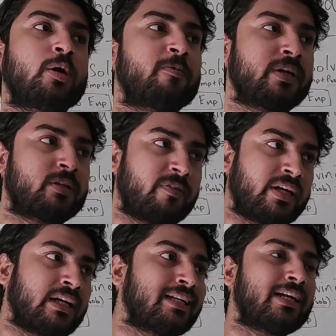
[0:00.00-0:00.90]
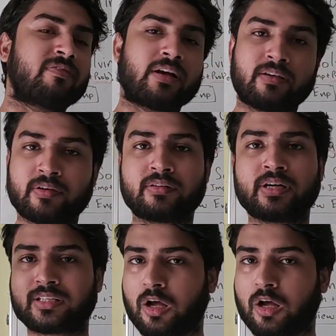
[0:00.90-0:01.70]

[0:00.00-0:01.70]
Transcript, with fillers: perfect figure like five hundred,